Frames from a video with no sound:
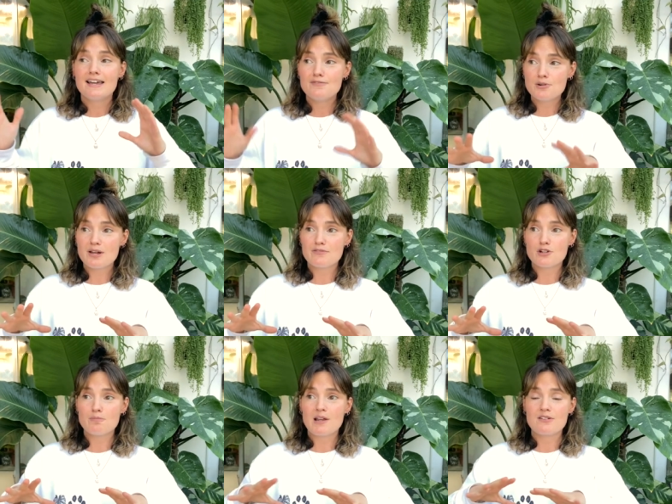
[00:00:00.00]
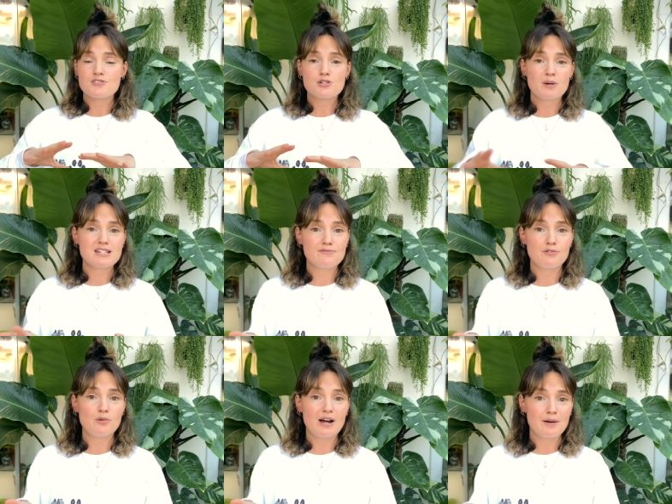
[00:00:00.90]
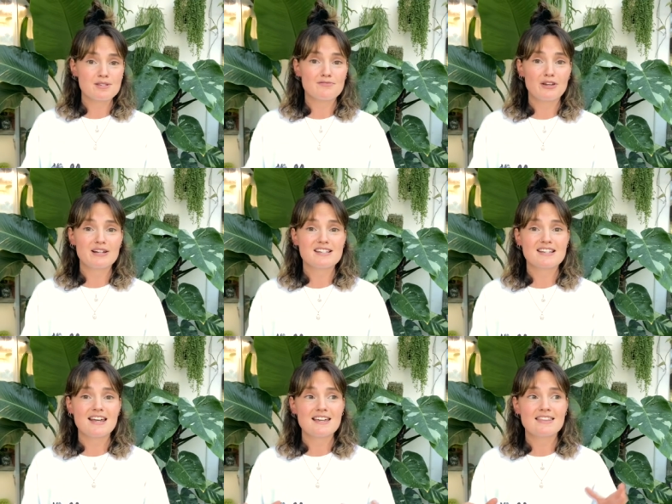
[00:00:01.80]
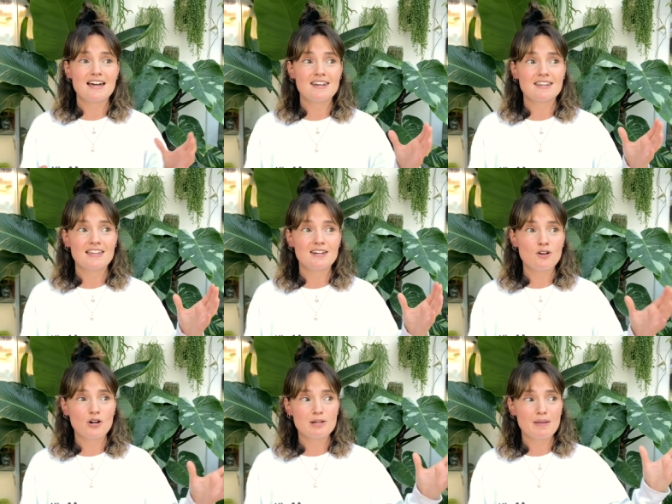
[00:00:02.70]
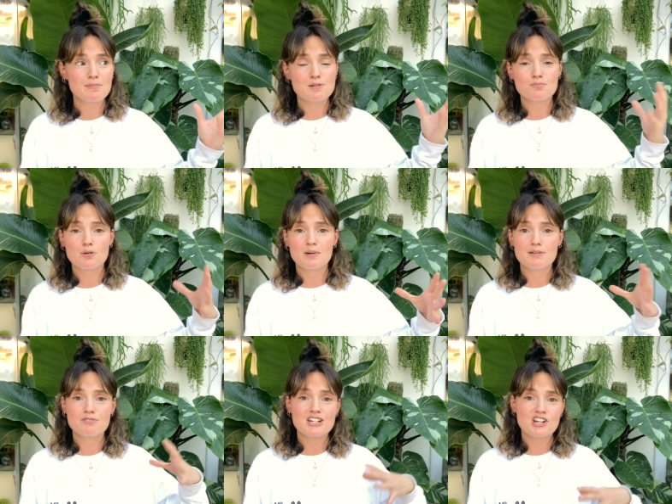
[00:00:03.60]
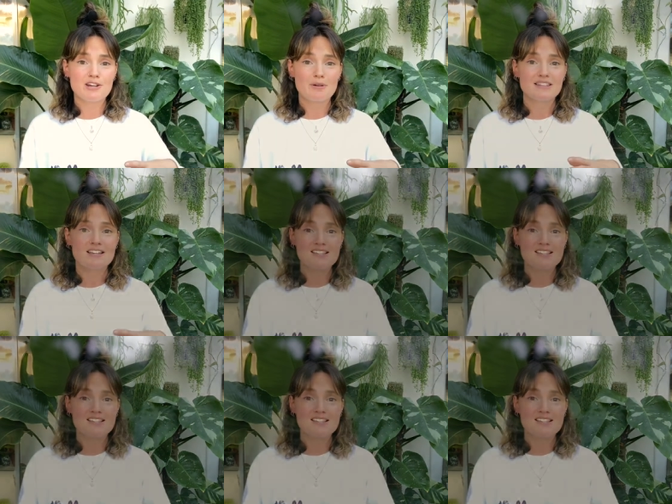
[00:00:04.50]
If you're giving your plants 24 hours of light a day, then they're not going to be able to properly regenerate their